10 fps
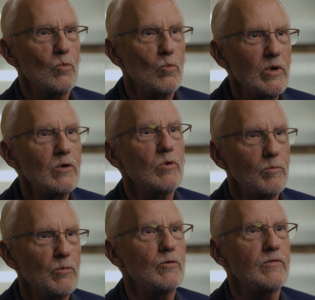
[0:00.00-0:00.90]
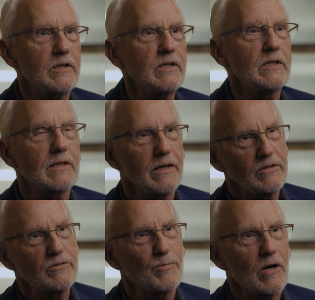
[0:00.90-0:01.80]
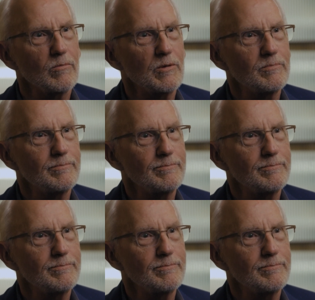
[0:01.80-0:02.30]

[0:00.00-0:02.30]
we will move the needle on this problem.